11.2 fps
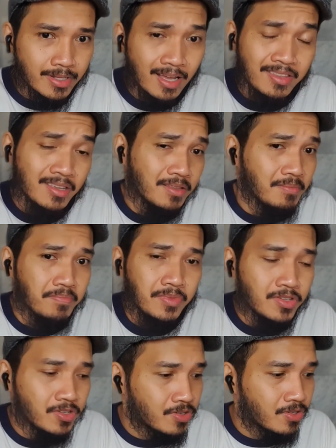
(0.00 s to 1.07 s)
I think
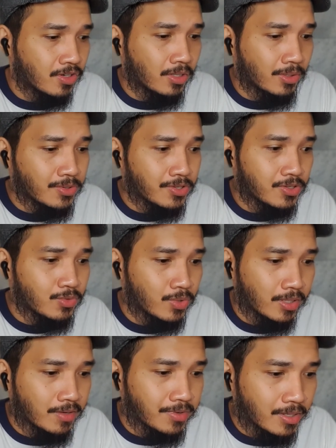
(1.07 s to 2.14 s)
this is the closest we'll
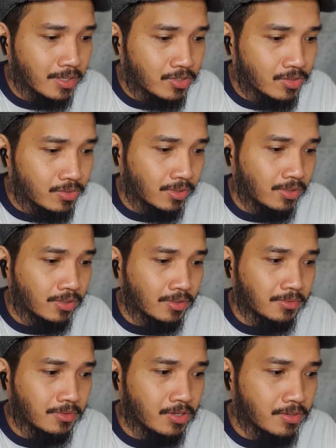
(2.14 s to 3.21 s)
ever get to
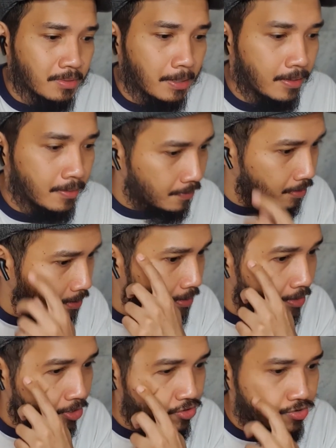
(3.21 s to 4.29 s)

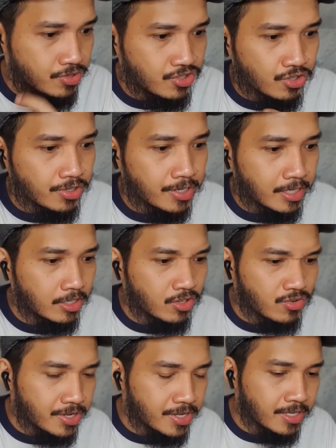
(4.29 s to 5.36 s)
a dirty,
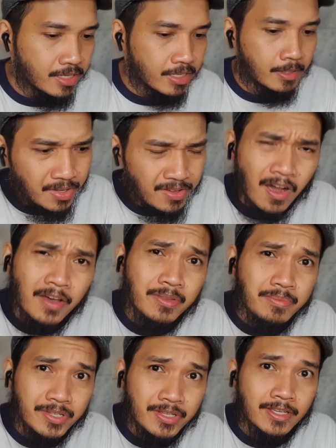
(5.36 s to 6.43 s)
gritty Gotham
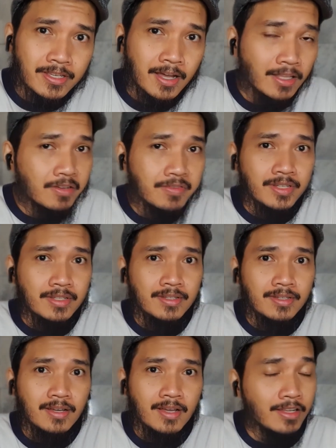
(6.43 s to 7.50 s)
City. I love it.
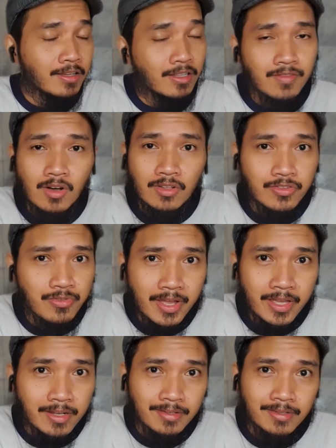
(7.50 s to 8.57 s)
And I love all the
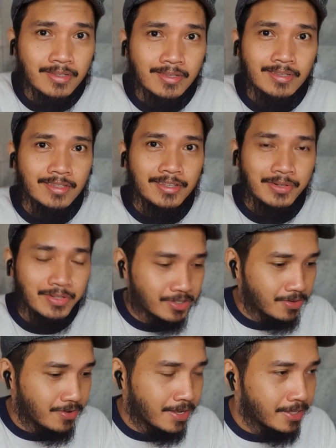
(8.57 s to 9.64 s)
rain. You know, it's great.